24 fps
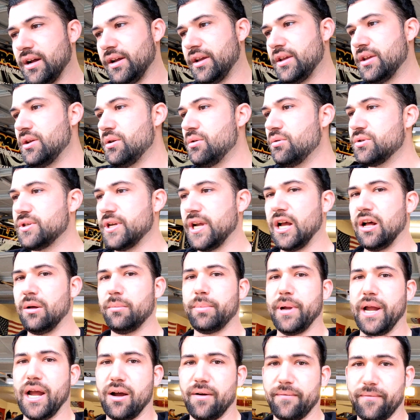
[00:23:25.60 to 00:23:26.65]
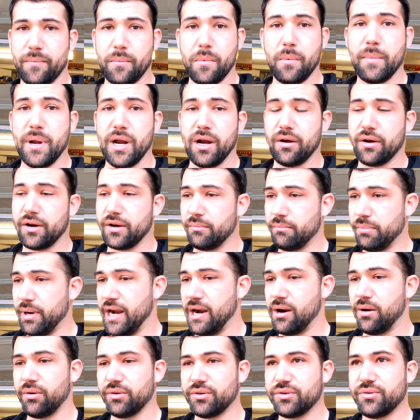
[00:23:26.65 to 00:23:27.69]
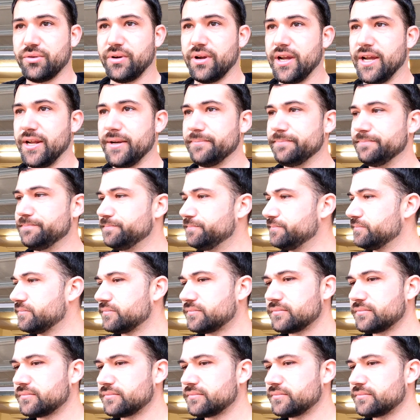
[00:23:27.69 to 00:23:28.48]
huge help out from American Powertrain.